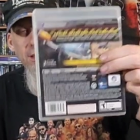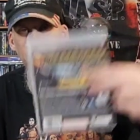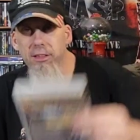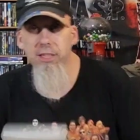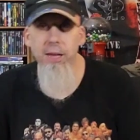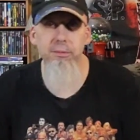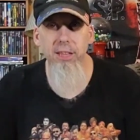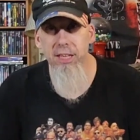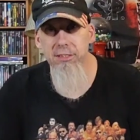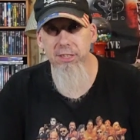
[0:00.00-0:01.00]
Yeah, Tom
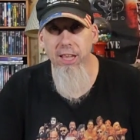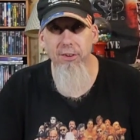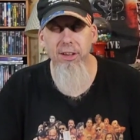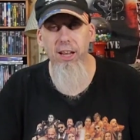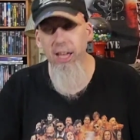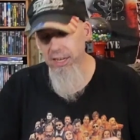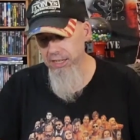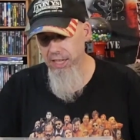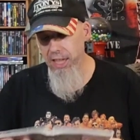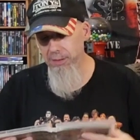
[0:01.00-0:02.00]
Clancy carried a lot
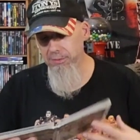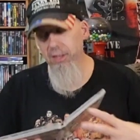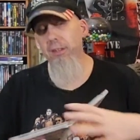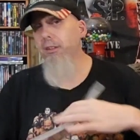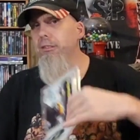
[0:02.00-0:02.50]
of games.